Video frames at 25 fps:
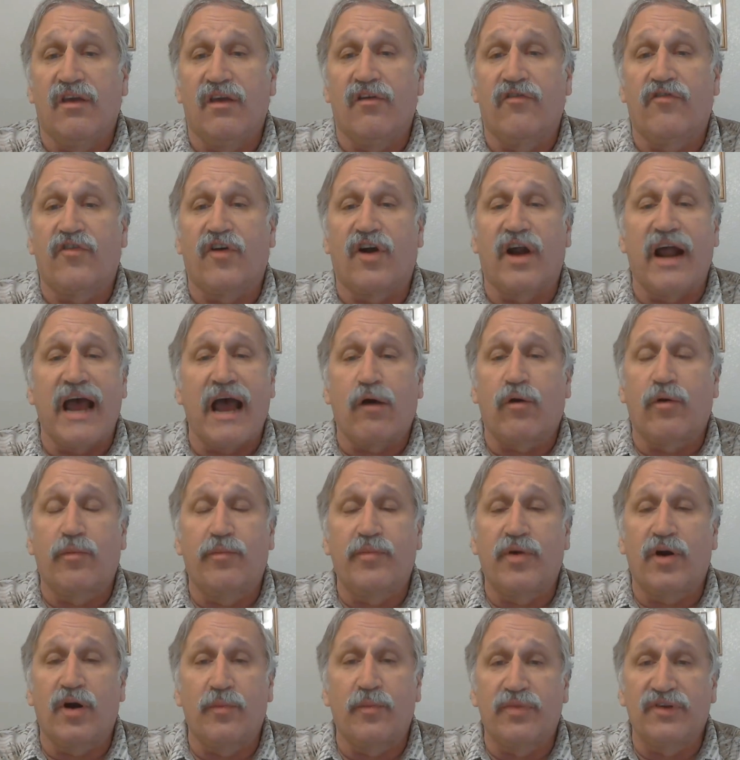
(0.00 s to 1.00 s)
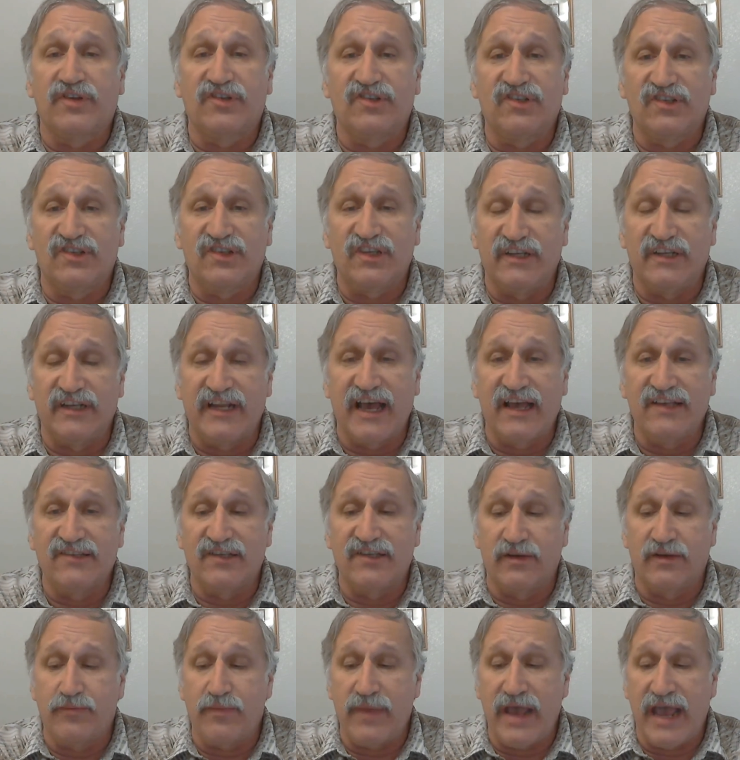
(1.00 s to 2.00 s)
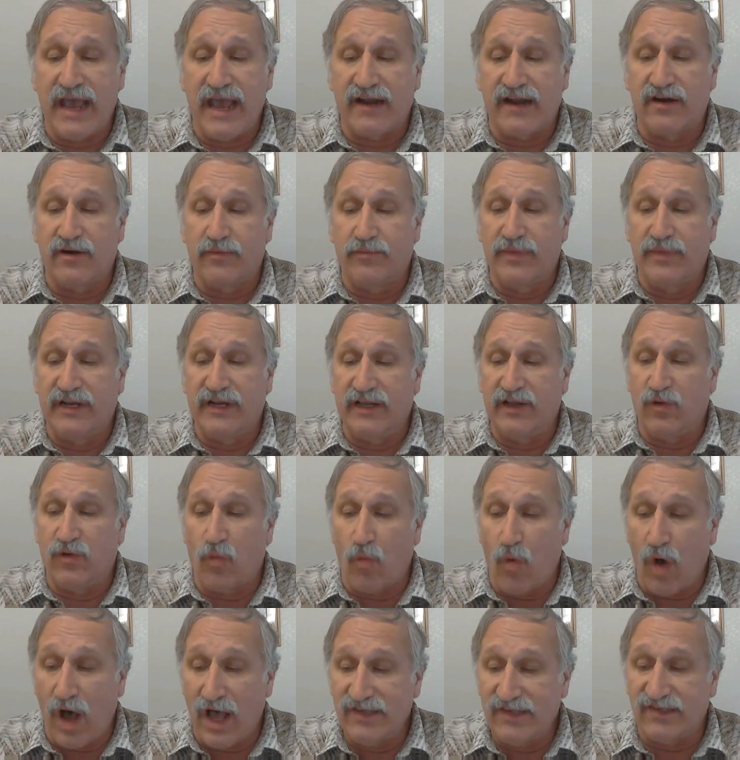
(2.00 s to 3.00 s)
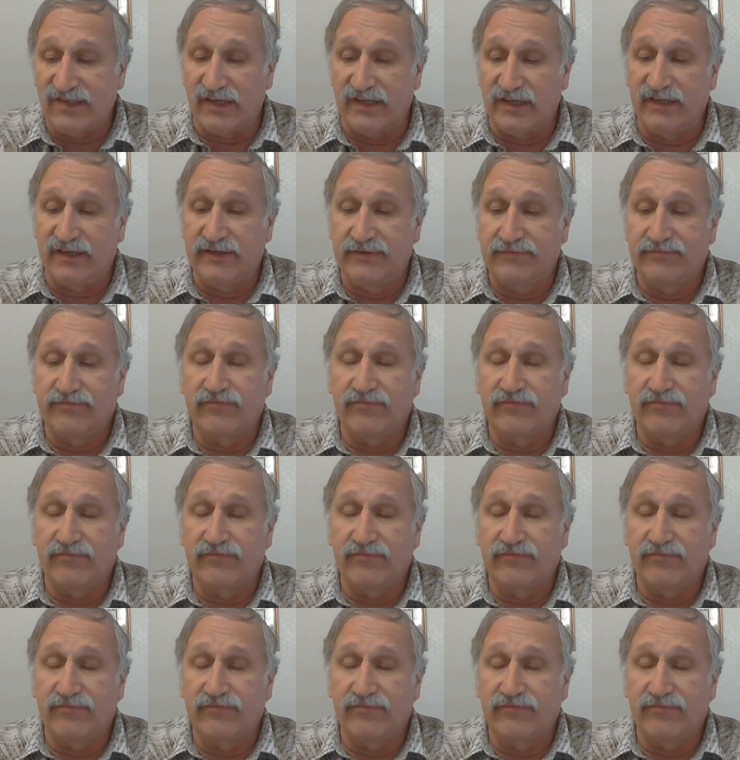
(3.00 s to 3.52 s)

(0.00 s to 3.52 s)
For our purposes, it doesn't matter, but it wasn't.